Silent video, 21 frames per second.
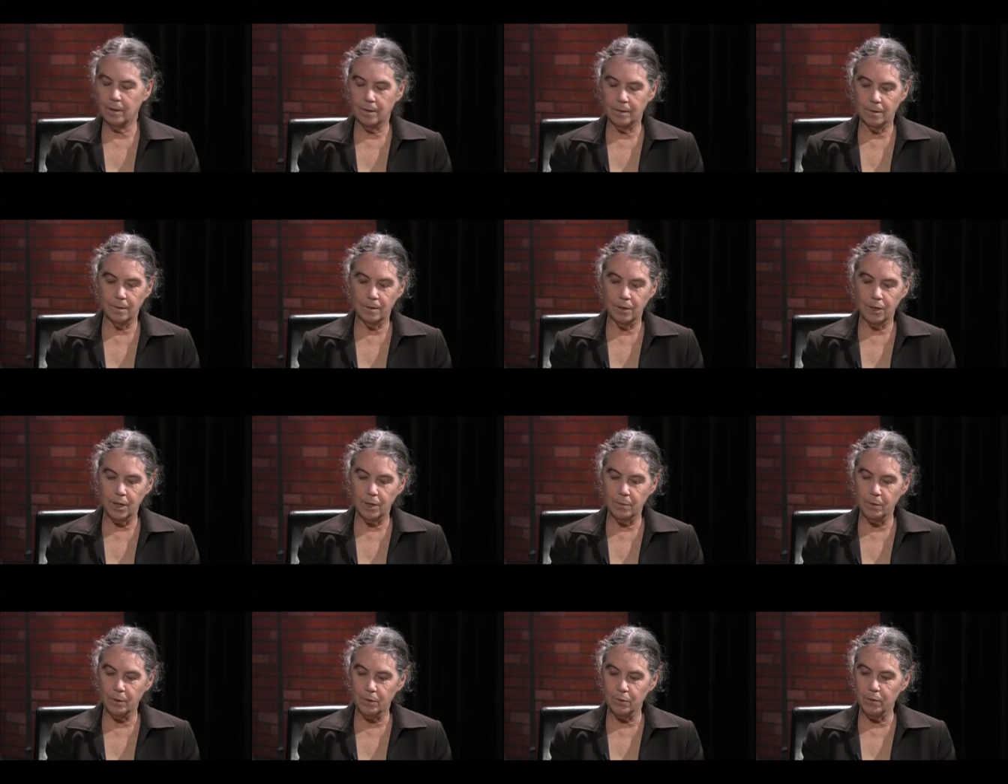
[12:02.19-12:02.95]

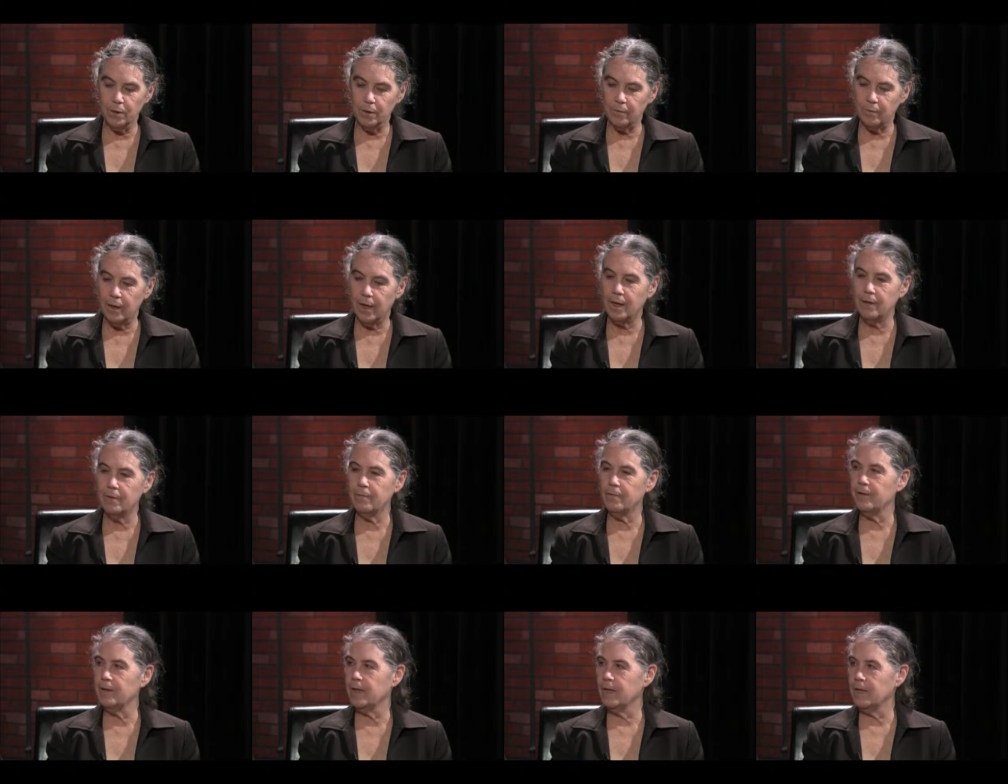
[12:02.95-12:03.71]
JP Tree of Life
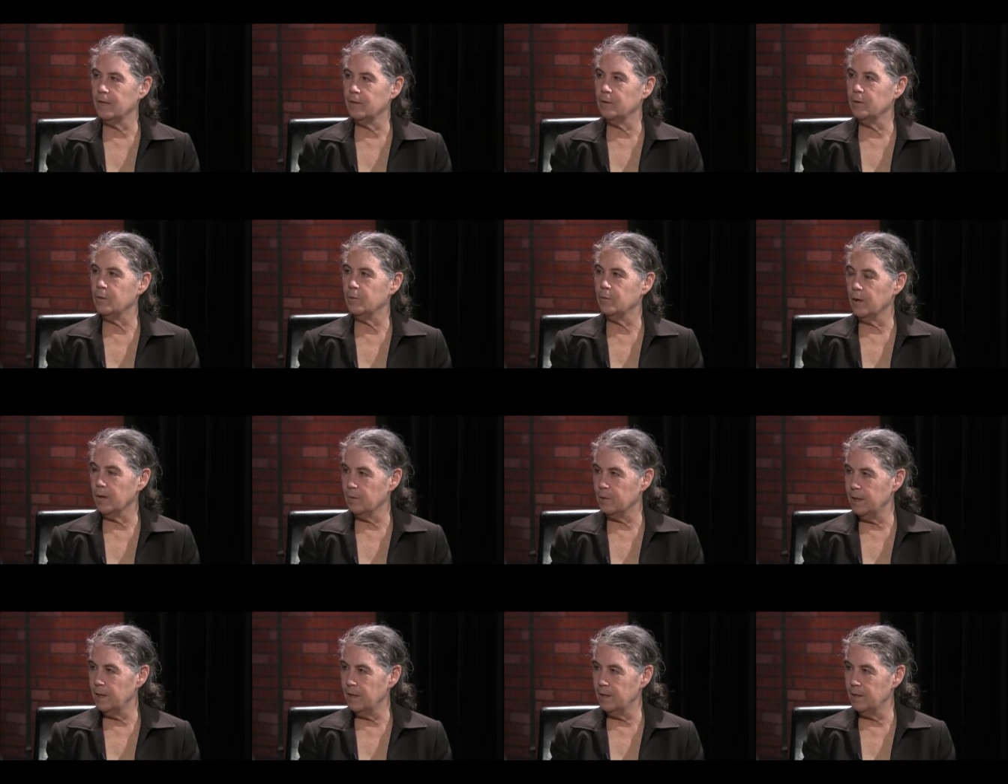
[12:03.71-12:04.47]
and the
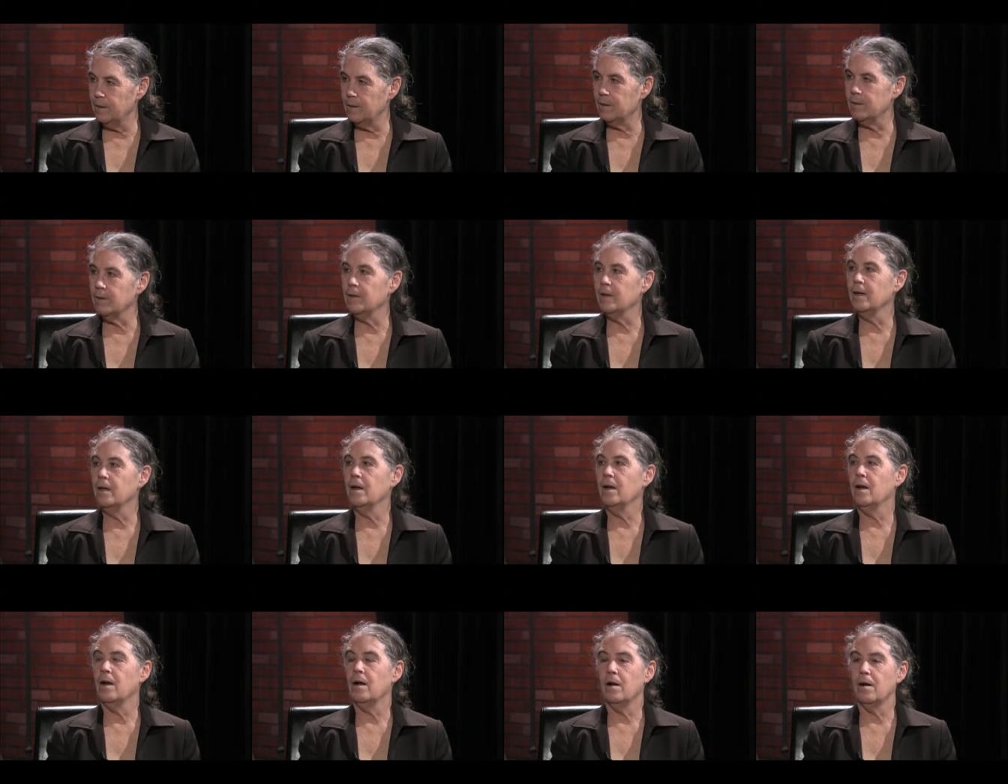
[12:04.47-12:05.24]
Bromley Heath
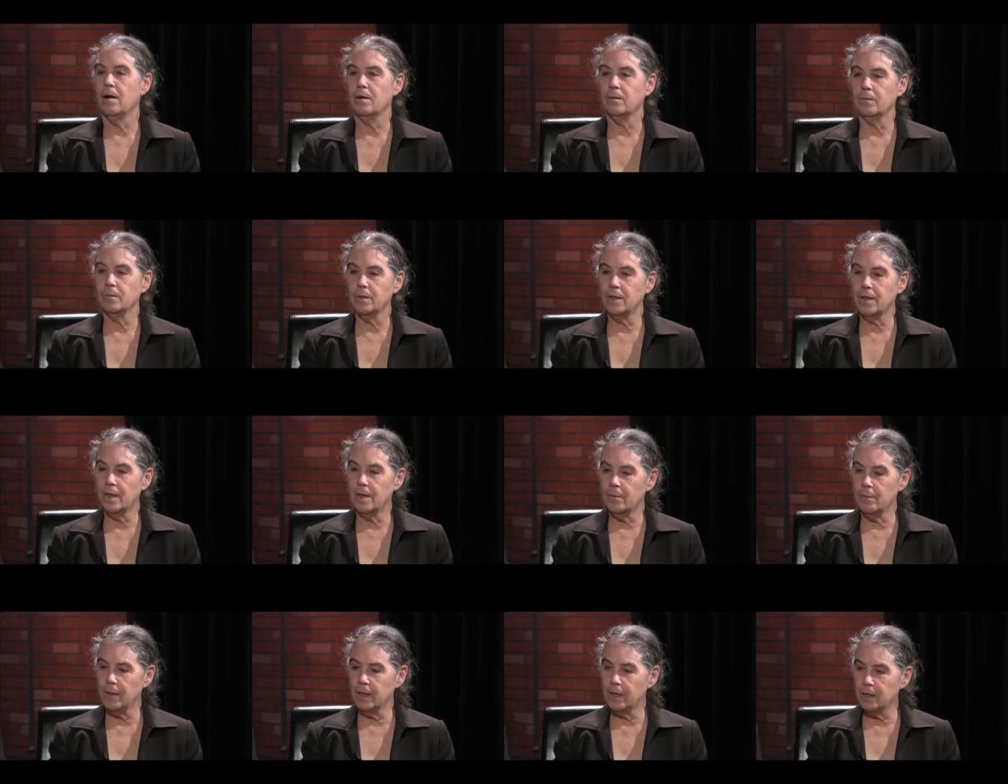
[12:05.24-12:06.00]

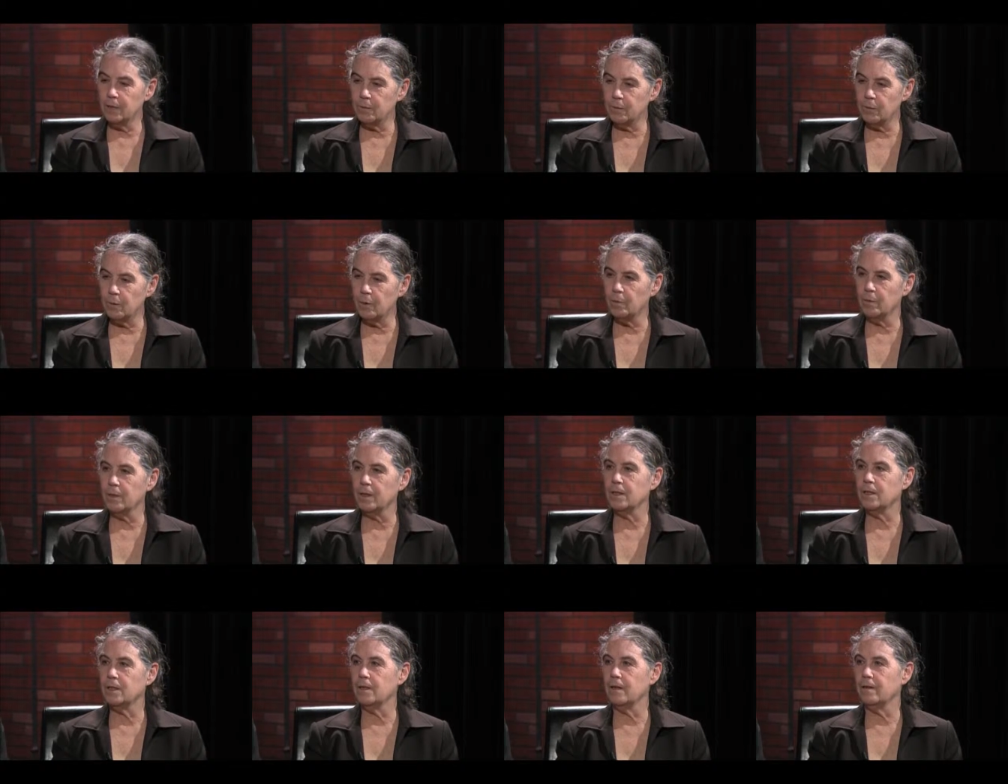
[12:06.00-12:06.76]
Tenant Management
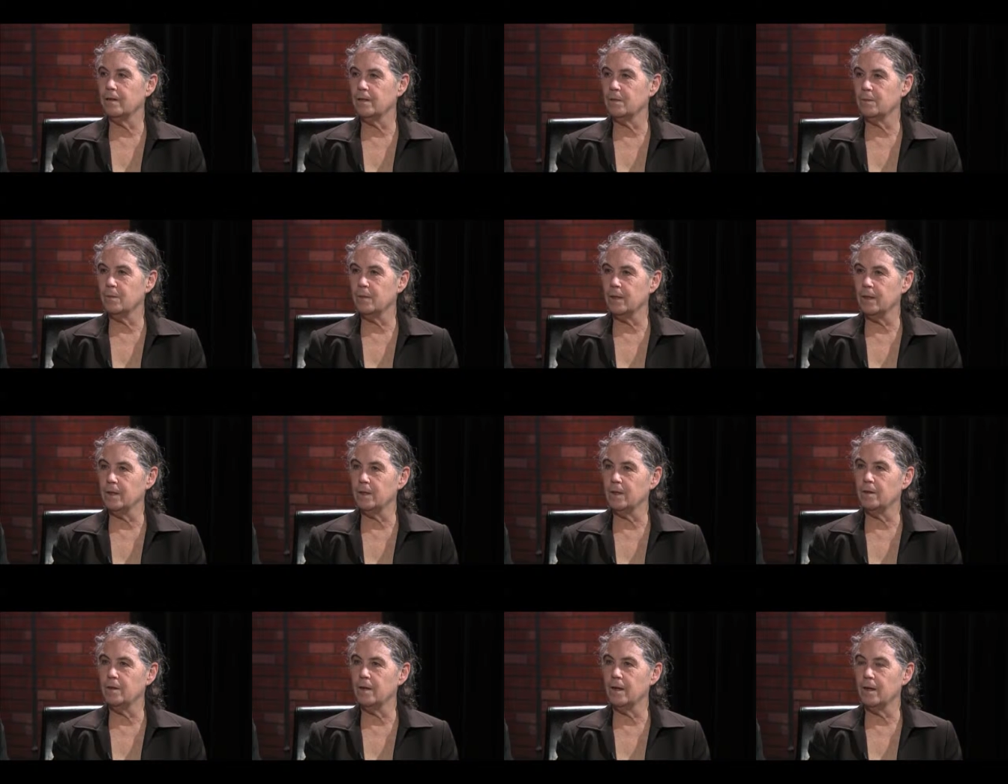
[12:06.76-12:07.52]
Corporation has
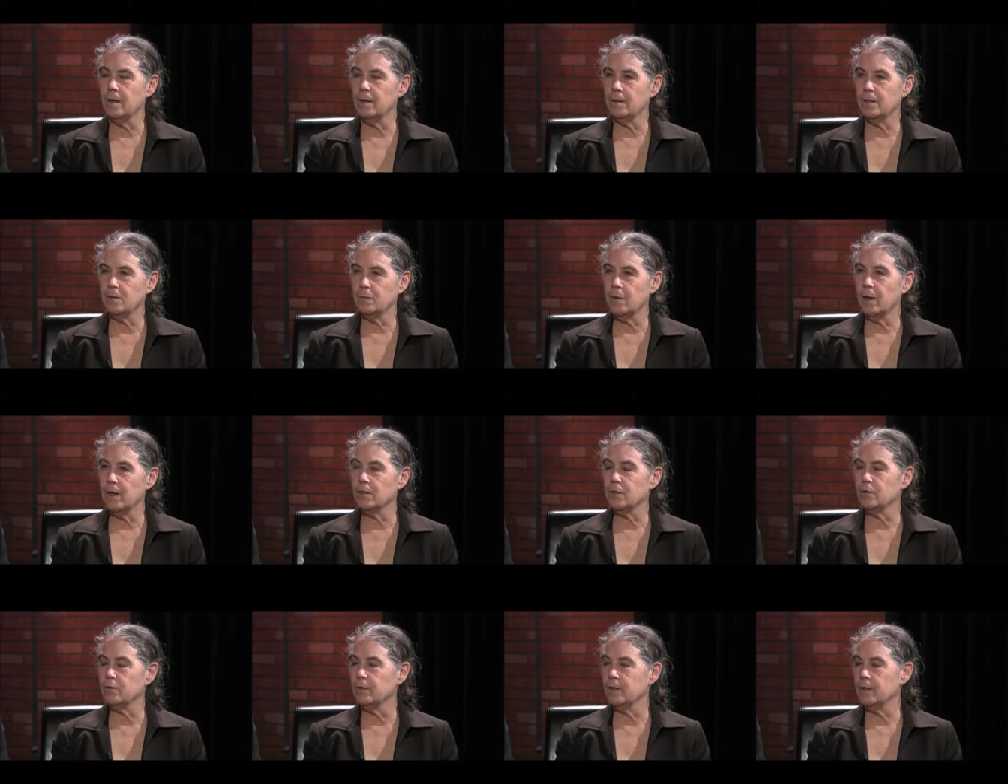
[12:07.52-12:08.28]
been
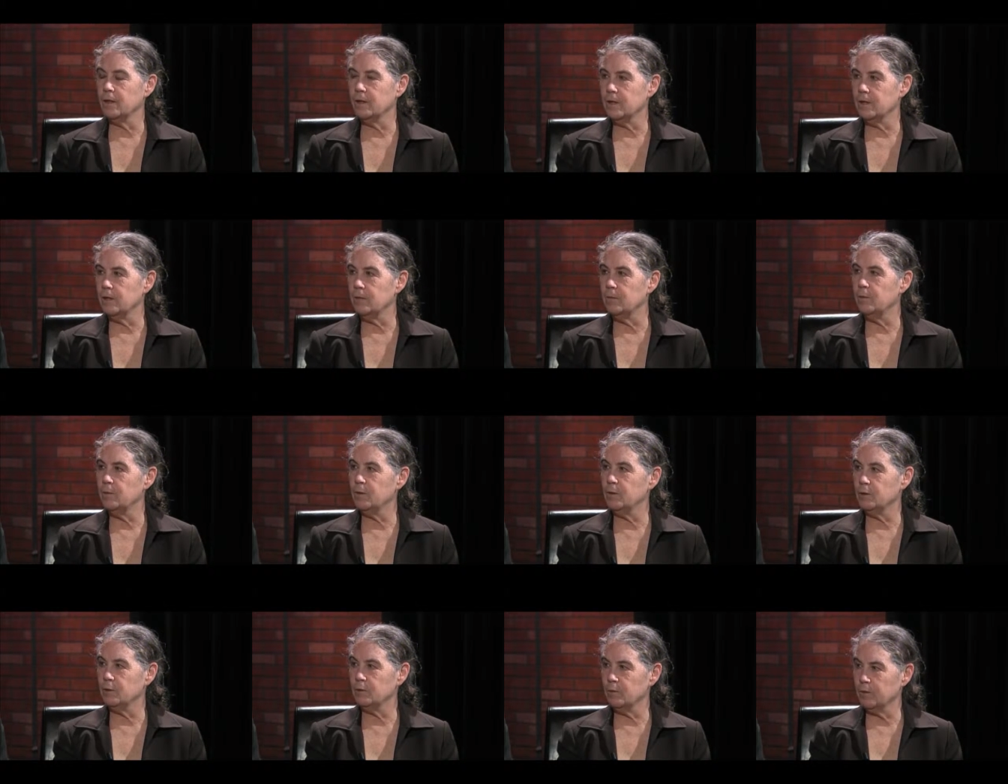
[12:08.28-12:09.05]
sponsoring the
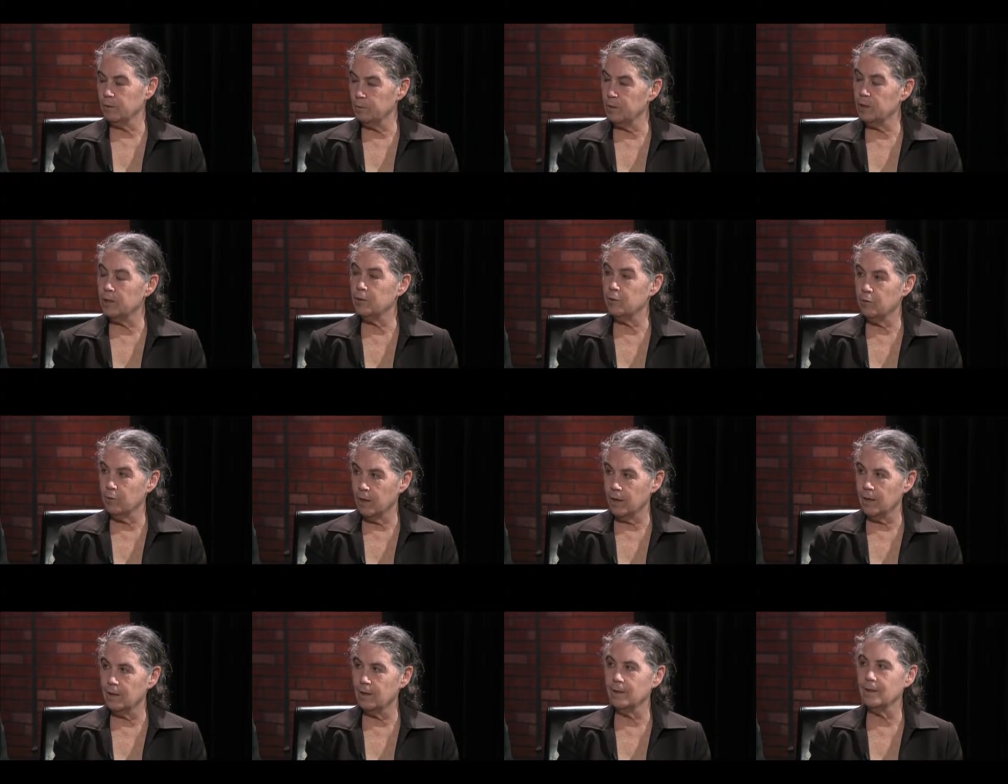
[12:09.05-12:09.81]
prescription
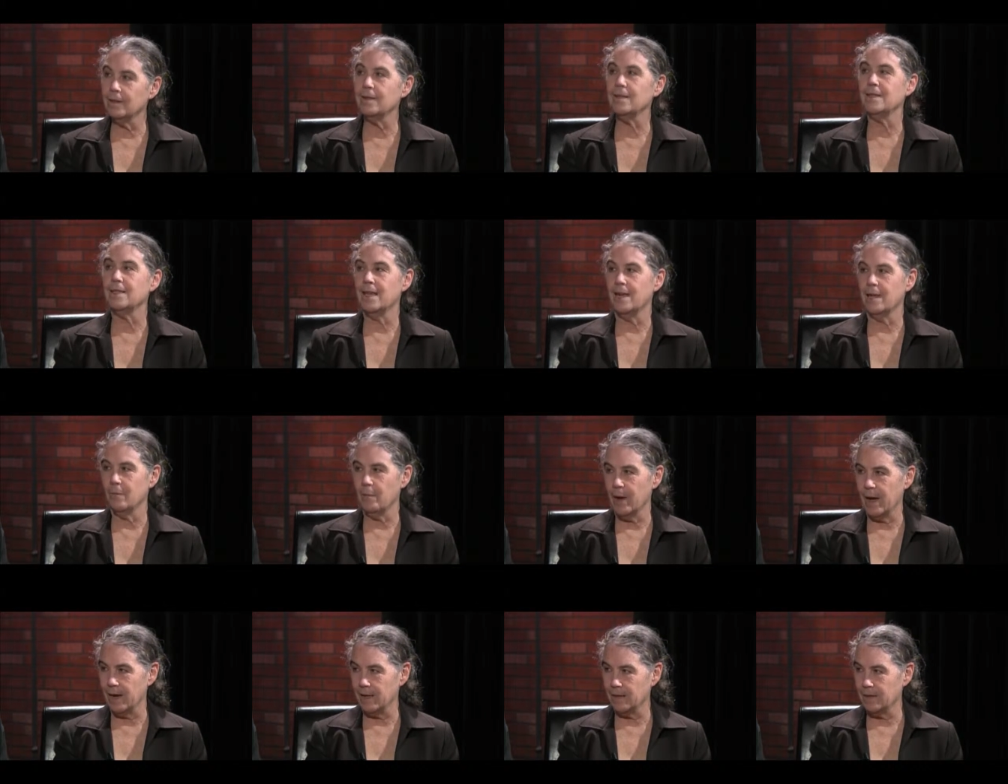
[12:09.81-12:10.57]
drug takebacks.